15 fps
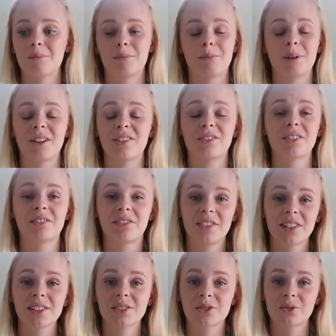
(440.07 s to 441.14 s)
But if it
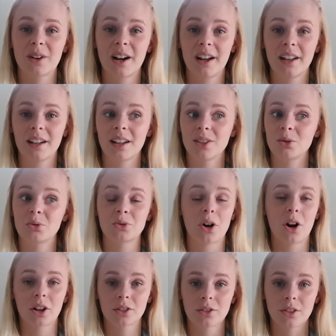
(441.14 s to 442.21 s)
feels right and you
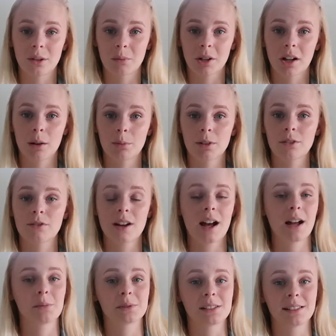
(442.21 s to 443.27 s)
talk to them a couple of
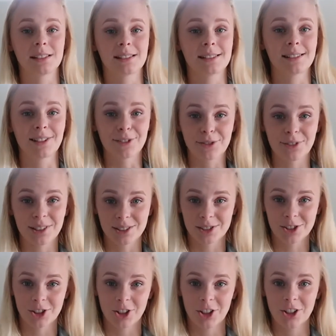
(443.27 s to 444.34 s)
times and it still feels
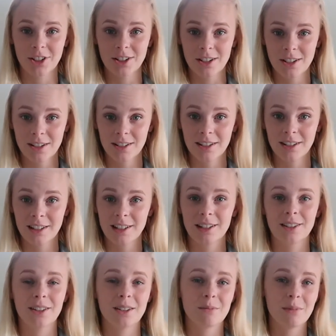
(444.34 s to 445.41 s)
good,
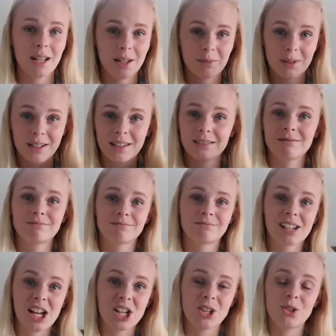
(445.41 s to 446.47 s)
then maybe
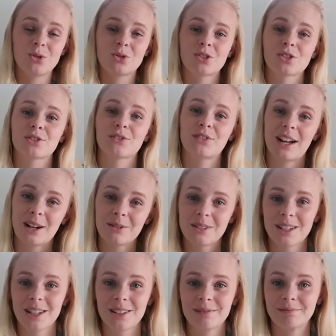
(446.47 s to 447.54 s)
you just found
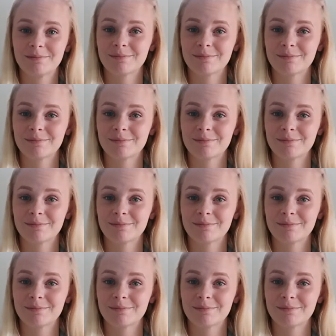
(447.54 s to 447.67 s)
it.